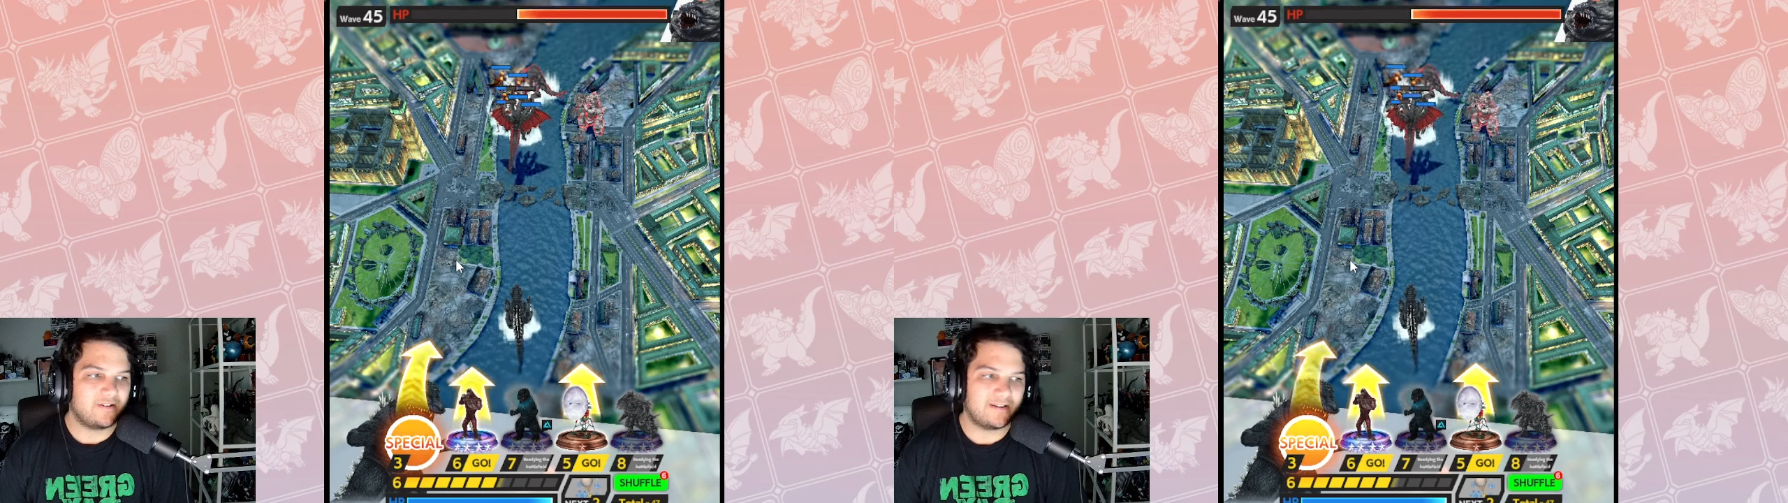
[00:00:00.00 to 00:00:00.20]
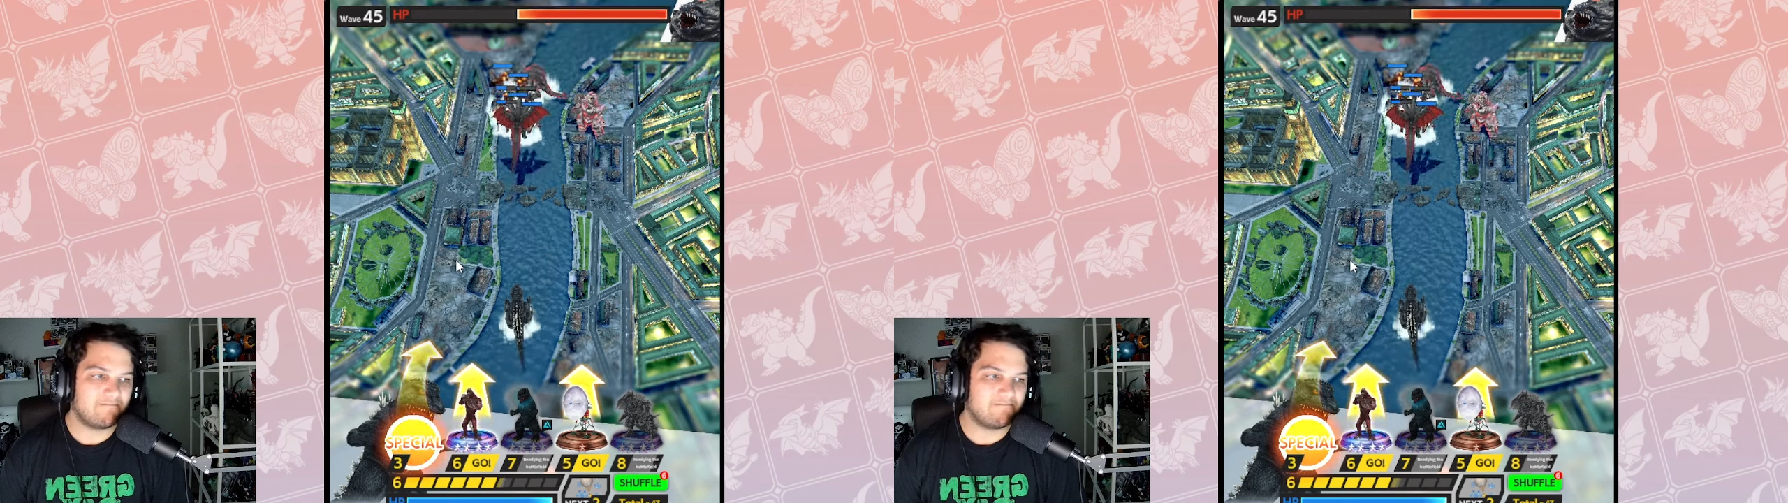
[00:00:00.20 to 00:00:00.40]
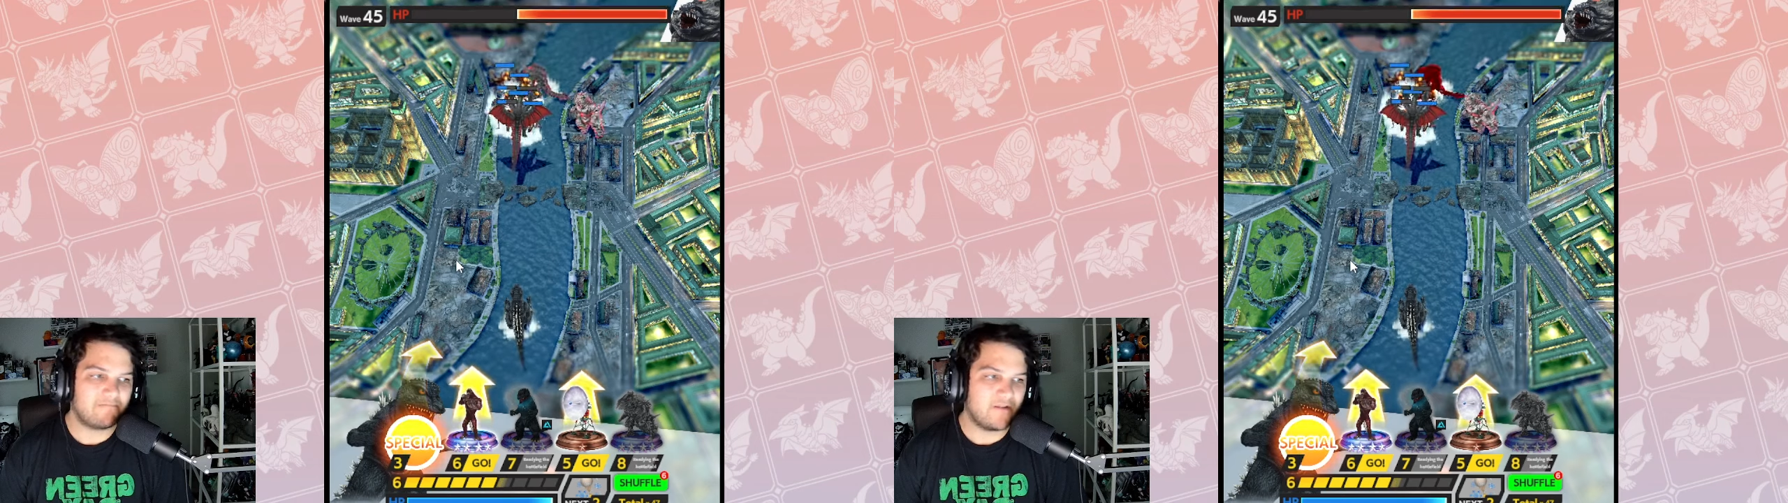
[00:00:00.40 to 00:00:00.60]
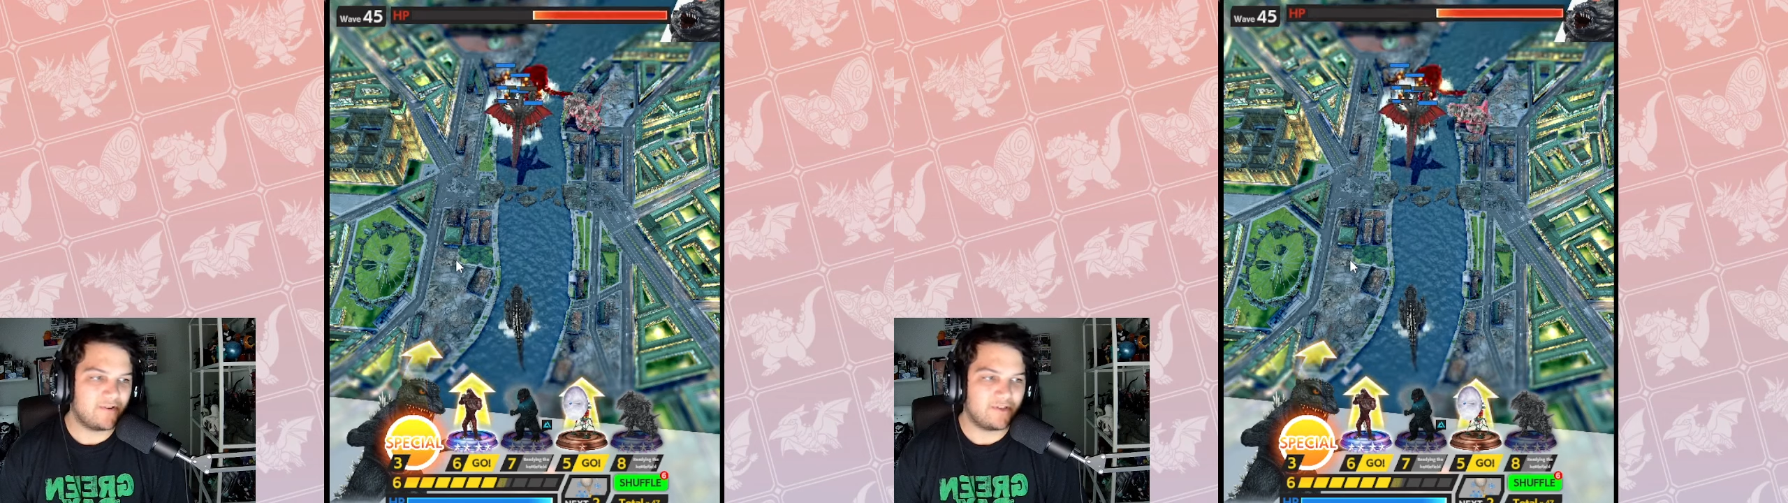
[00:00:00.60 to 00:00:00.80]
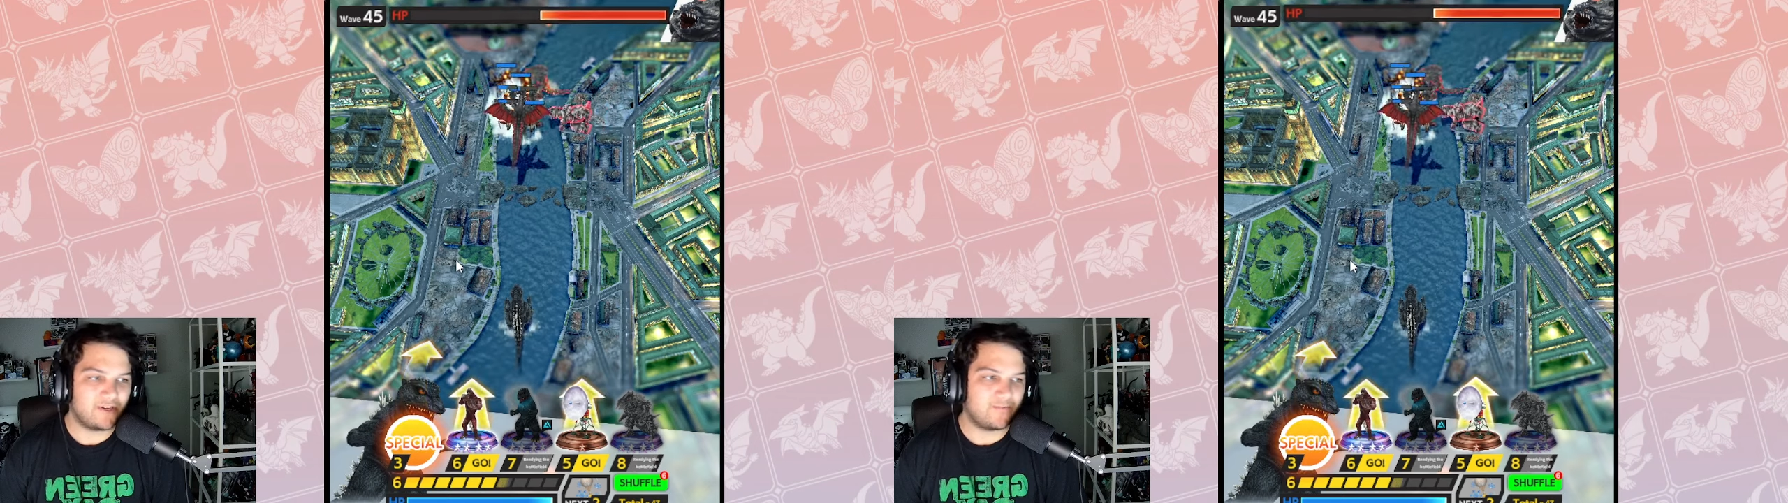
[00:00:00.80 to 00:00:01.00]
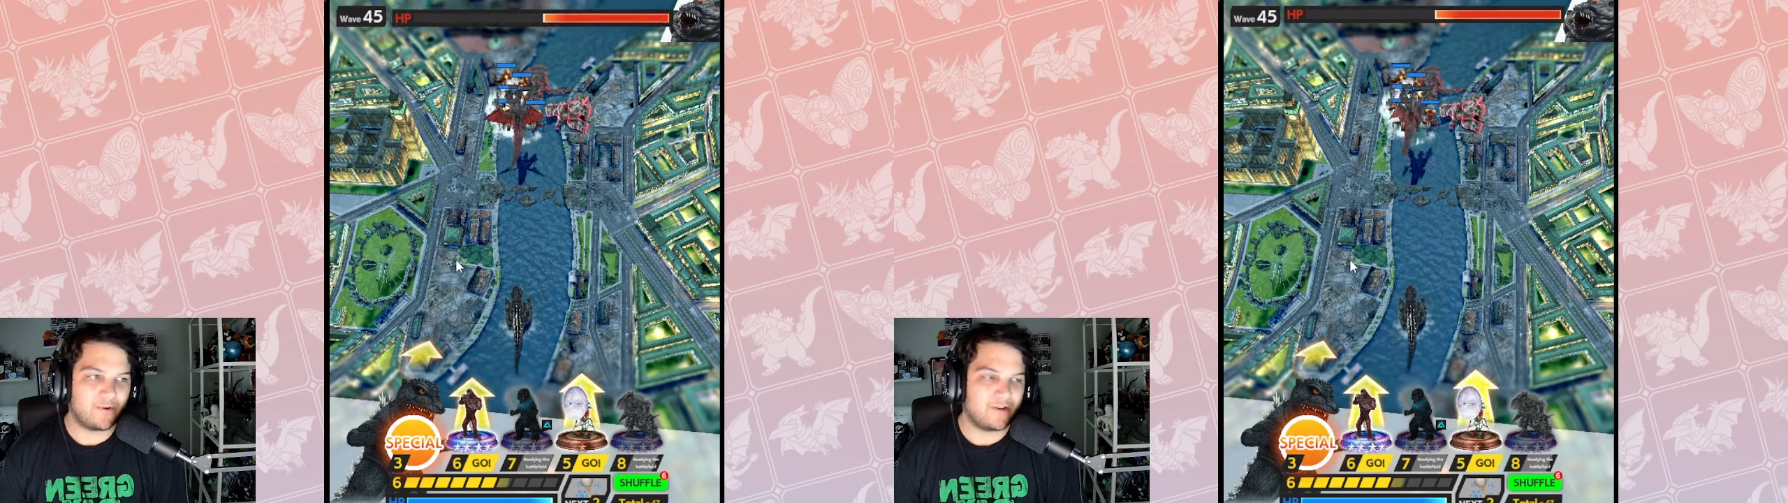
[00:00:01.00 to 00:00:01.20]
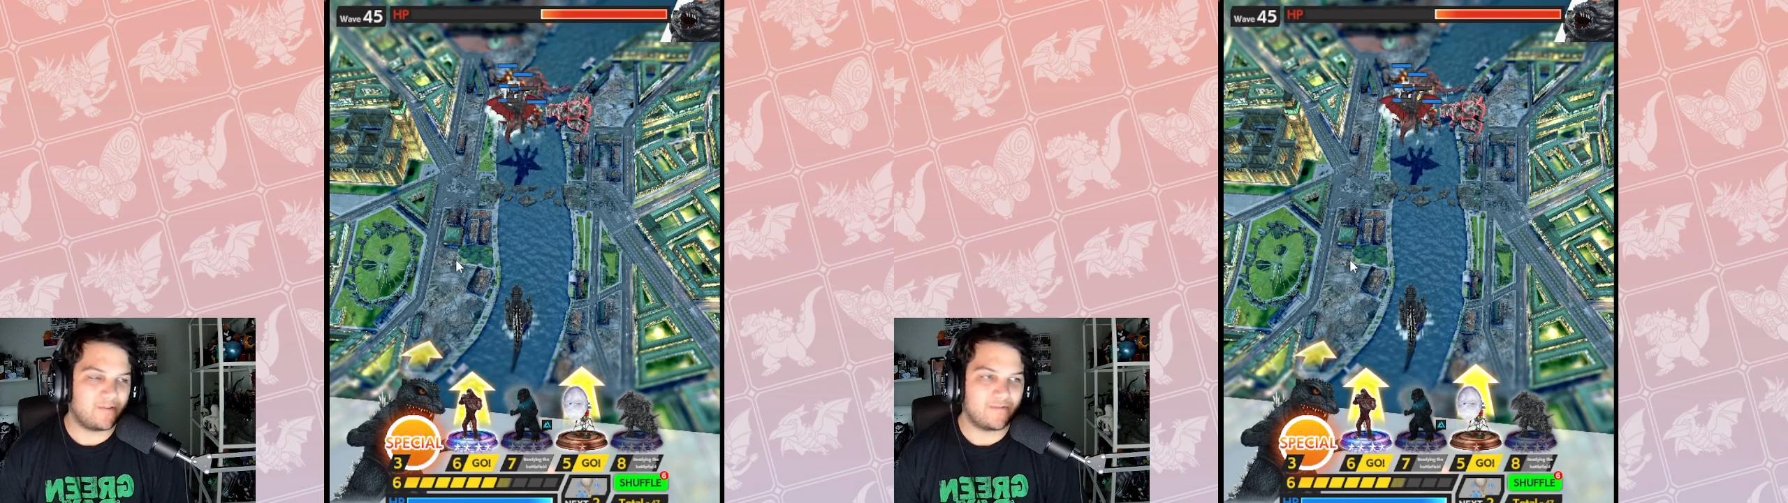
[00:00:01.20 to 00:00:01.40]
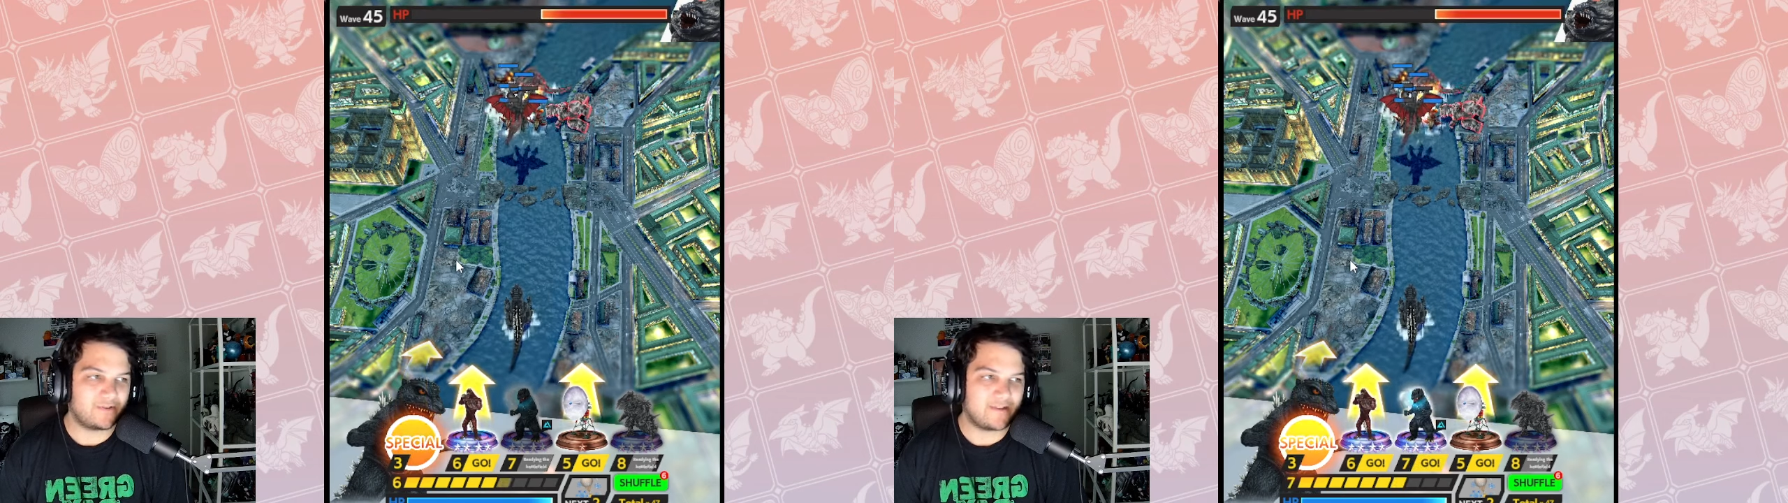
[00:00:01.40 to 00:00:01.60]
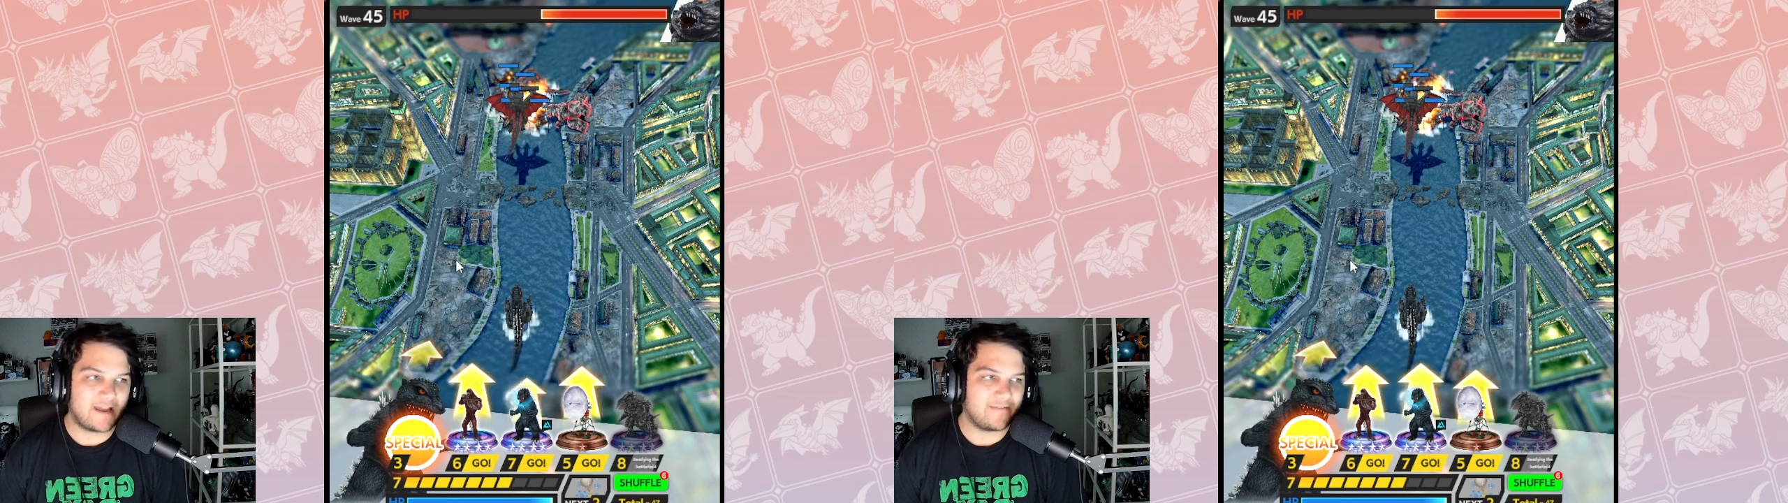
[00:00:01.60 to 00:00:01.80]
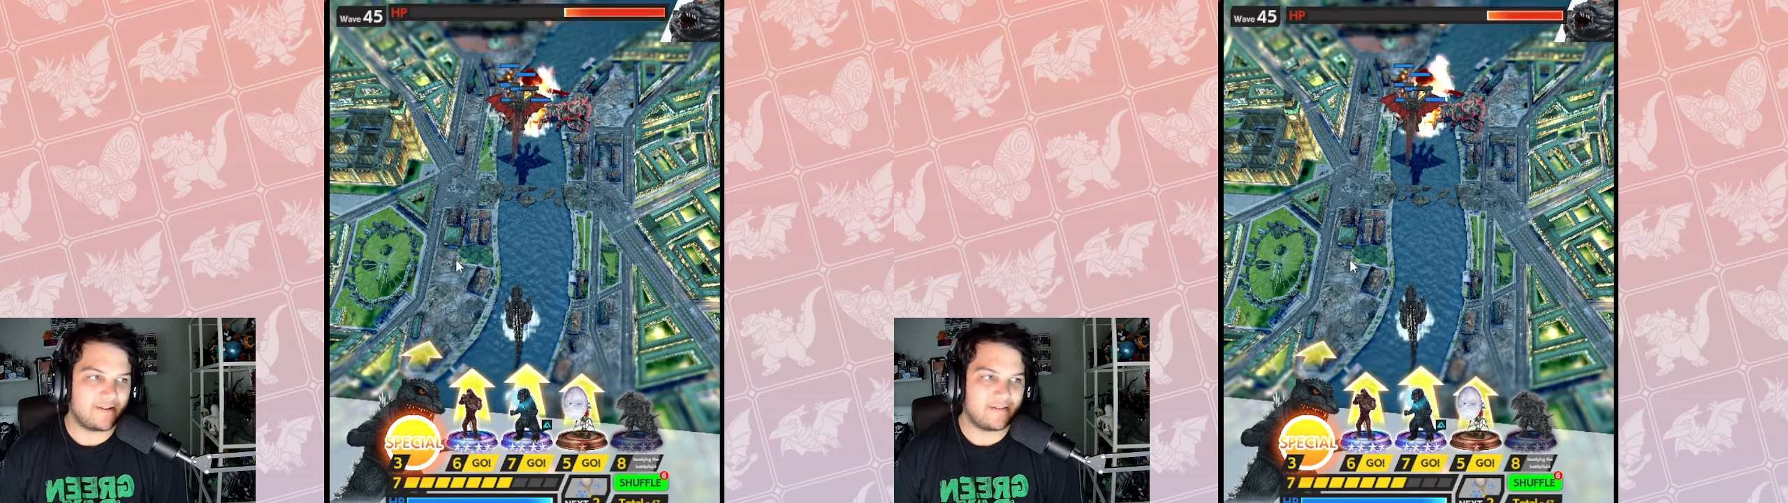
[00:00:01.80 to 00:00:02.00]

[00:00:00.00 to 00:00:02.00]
like every checkpoint of the first half,